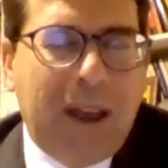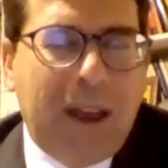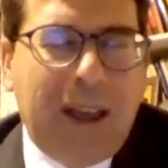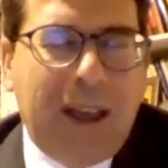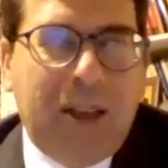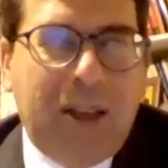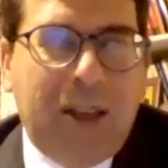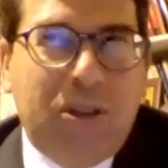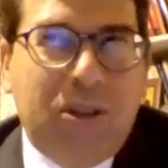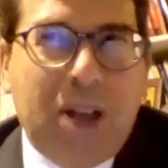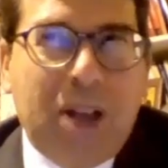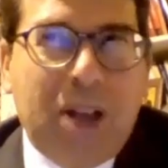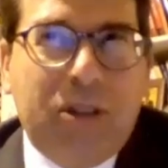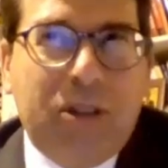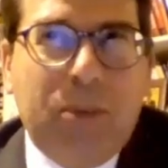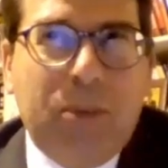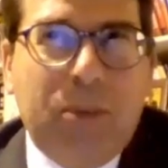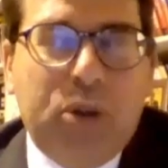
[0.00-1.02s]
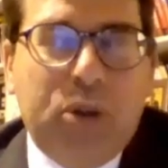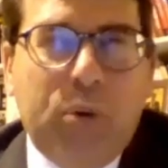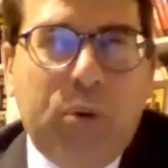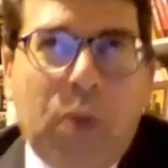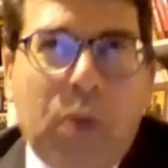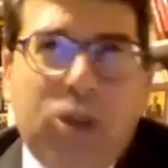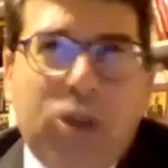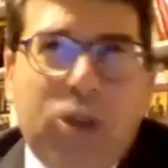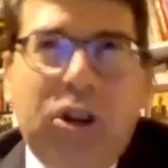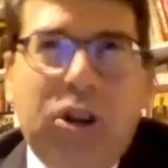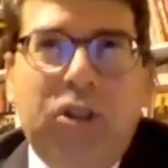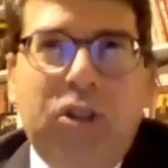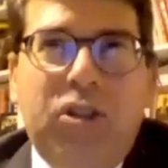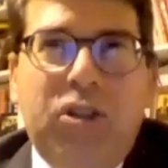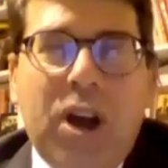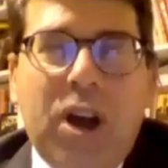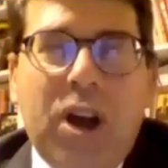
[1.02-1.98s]
is not so much what Russia has
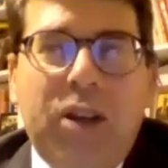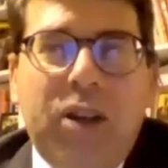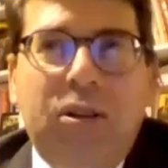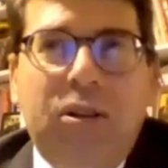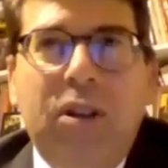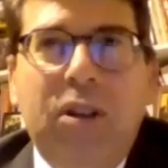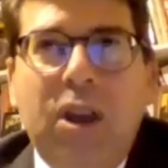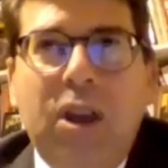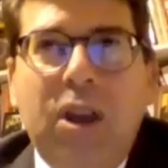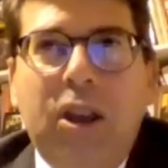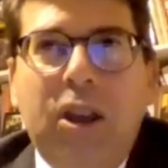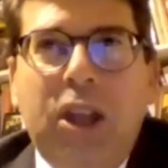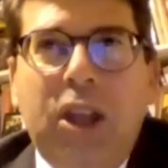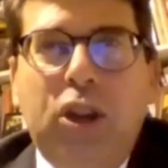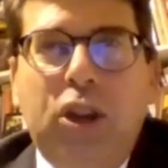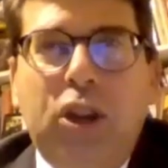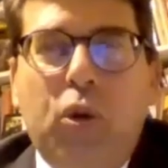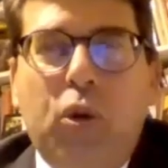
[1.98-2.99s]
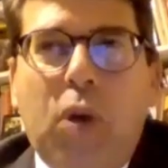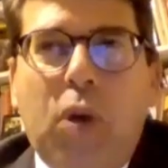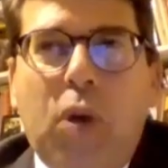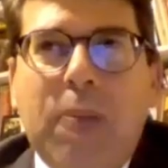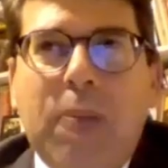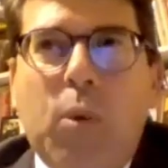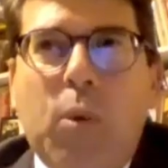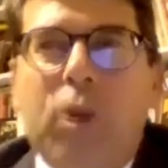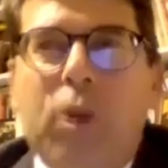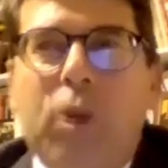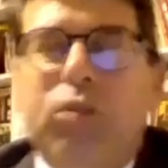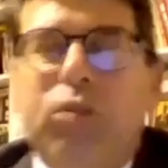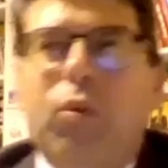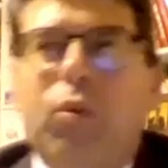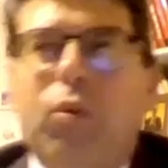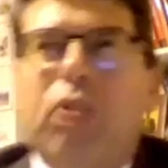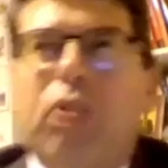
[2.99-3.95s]
done in Ukraine, but what Russia